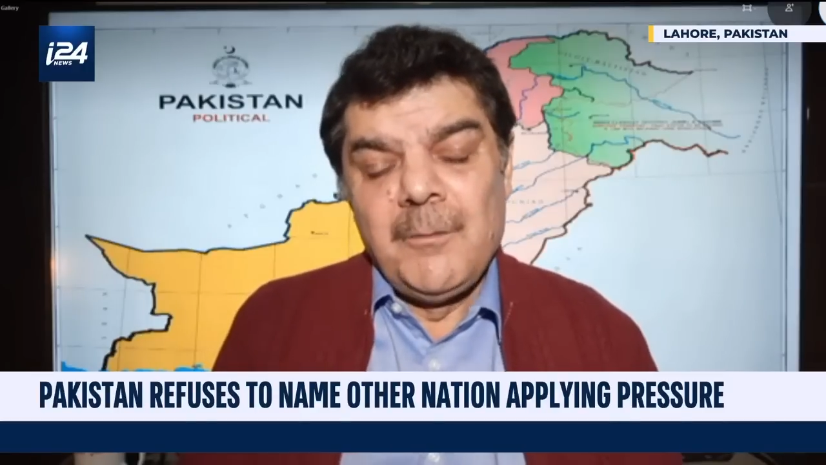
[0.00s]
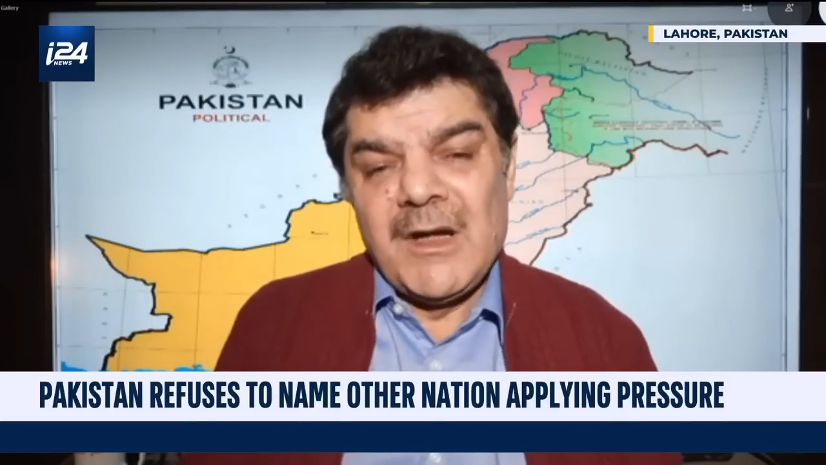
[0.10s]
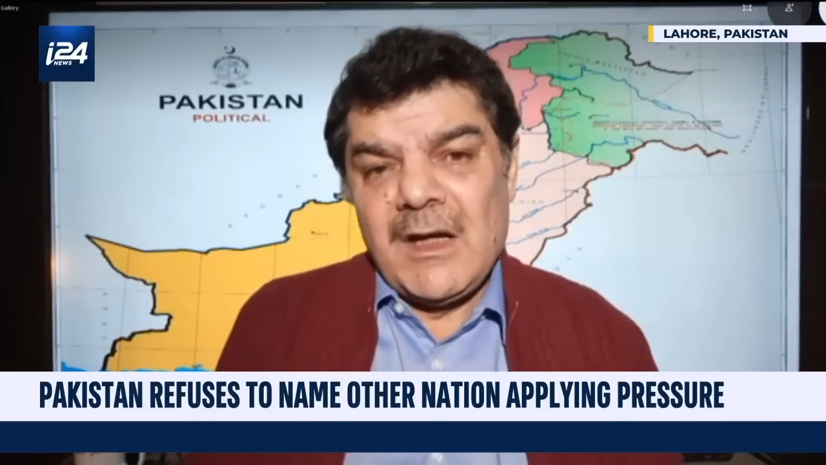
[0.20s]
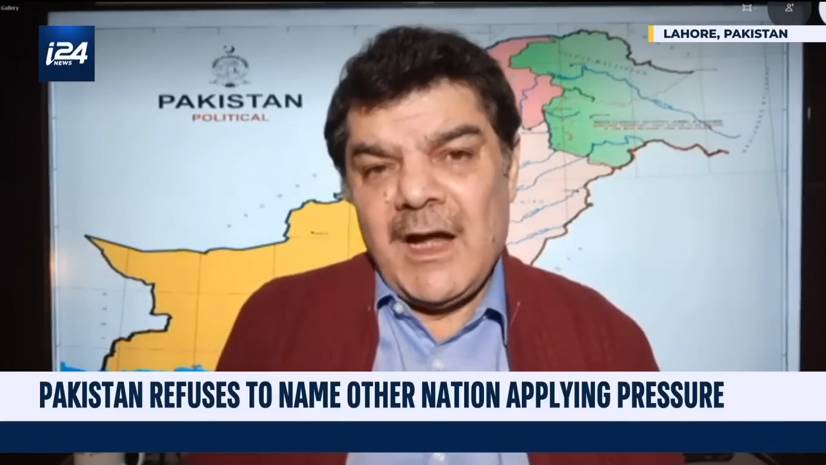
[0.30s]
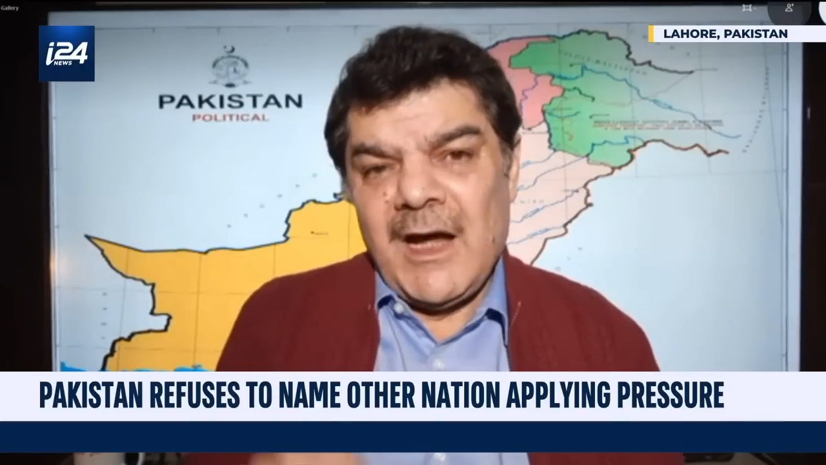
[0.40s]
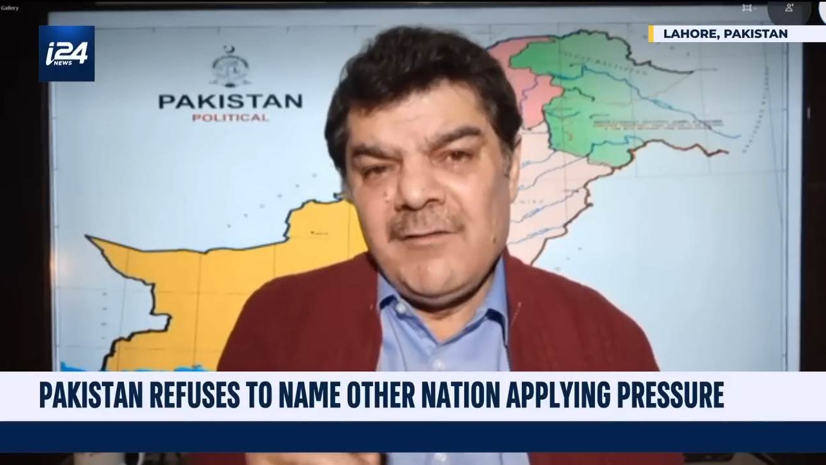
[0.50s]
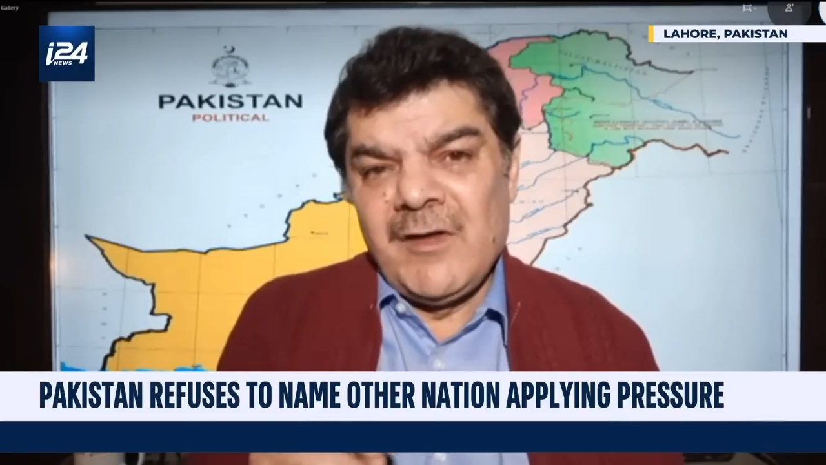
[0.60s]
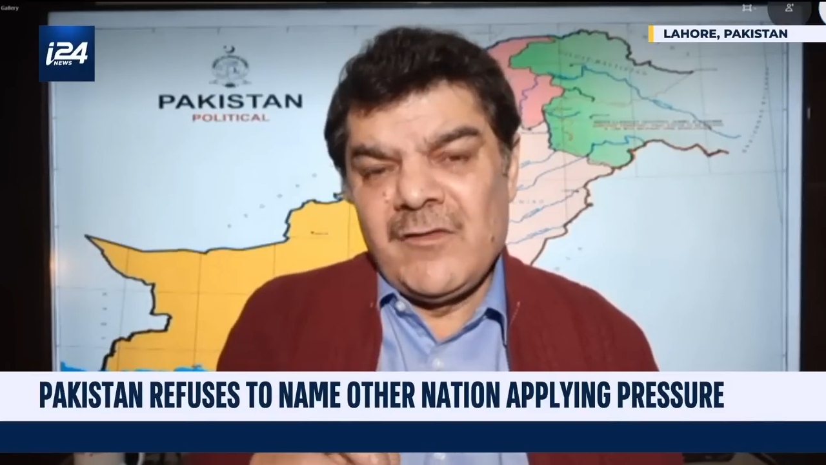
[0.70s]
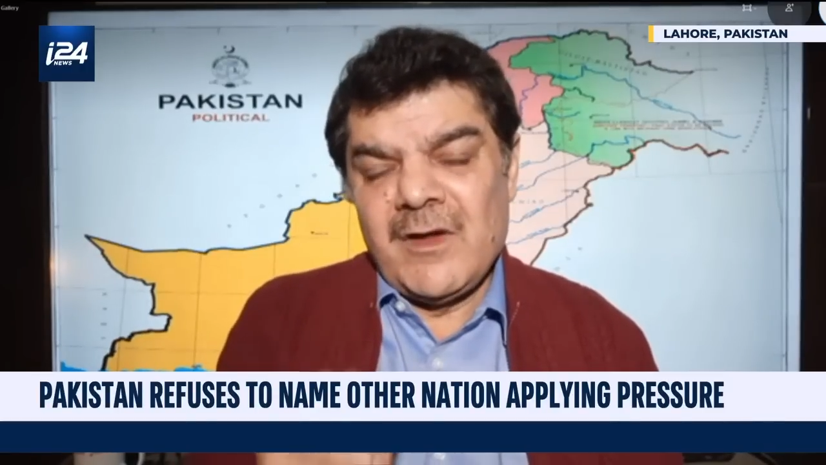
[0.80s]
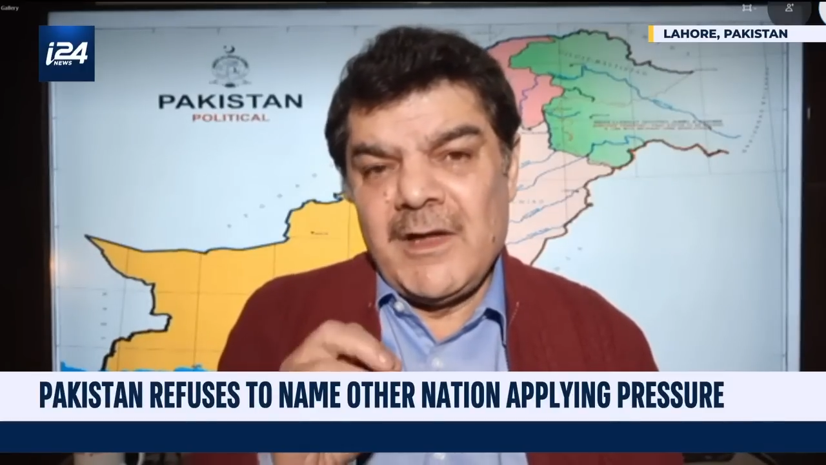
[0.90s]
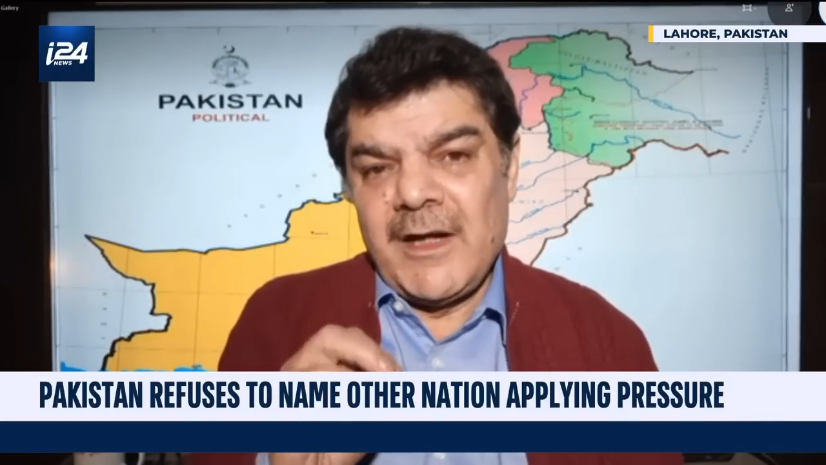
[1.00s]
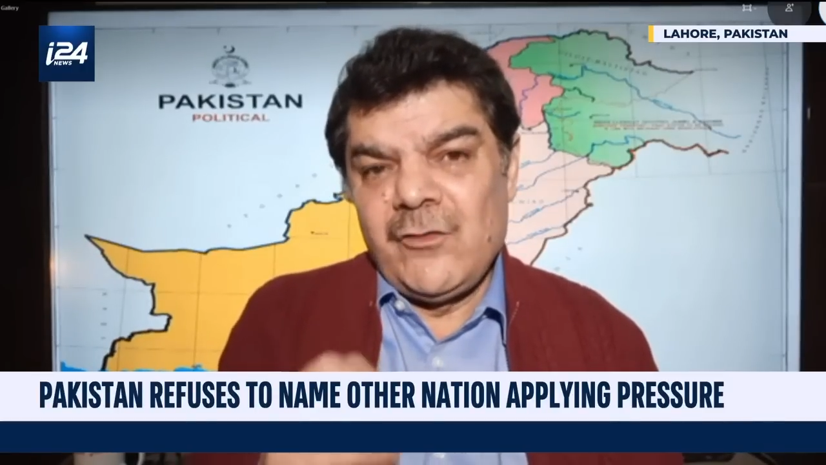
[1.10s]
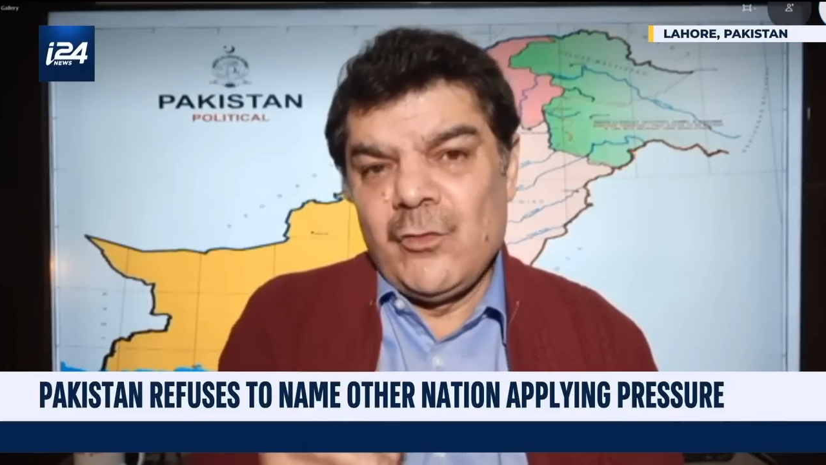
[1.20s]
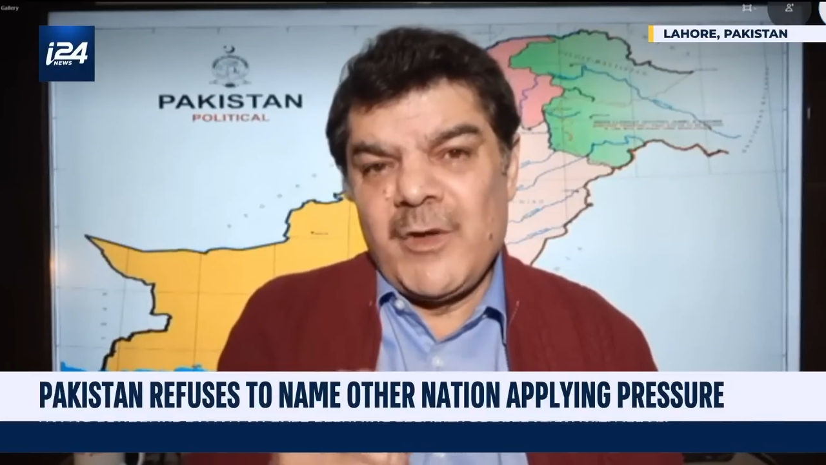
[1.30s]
But having said that,